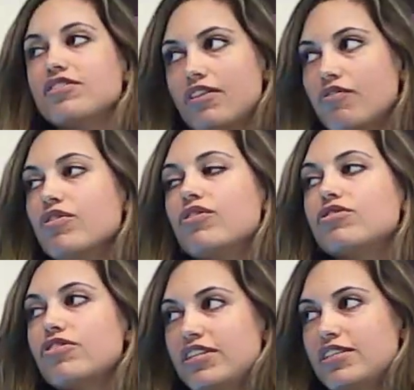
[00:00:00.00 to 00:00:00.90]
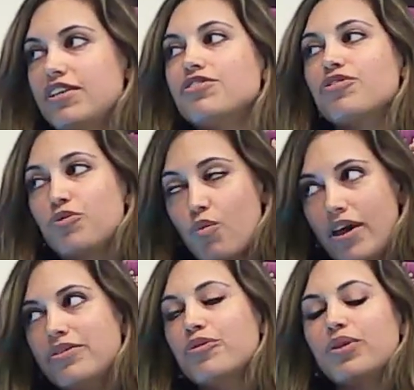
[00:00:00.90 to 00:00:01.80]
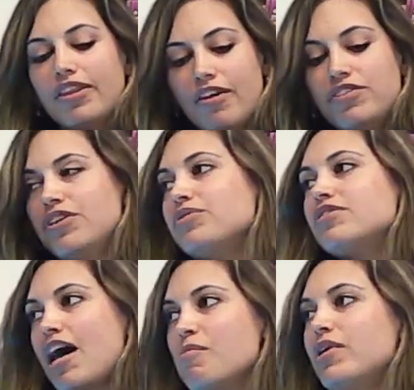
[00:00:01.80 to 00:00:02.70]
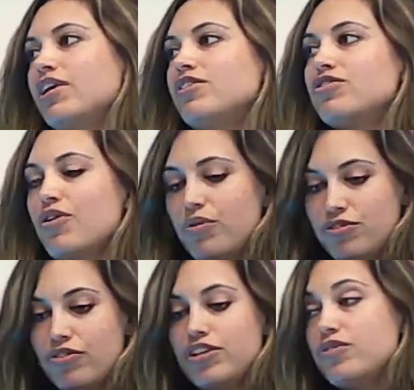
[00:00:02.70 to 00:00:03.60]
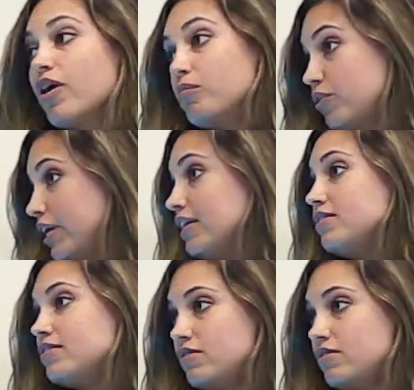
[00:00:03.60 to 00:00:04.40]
several trustees who want who would love to use that money to go straight to our employees